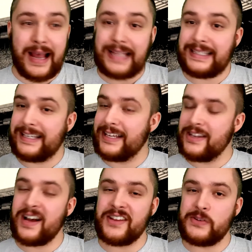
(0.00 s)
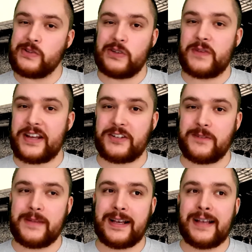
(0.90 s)
I could not use the
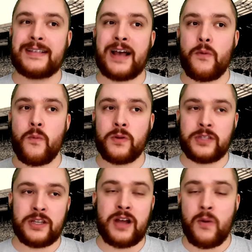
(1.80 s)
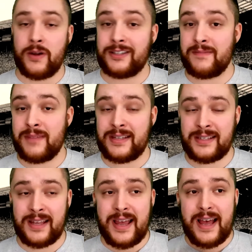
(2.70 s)
restroom because I did not want to
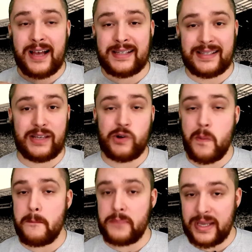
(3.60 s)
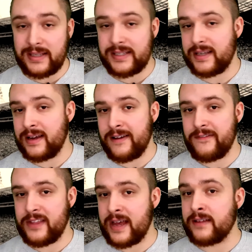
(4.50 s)
miss a single beat
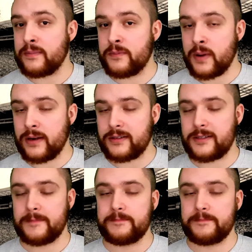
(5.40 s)
of that part.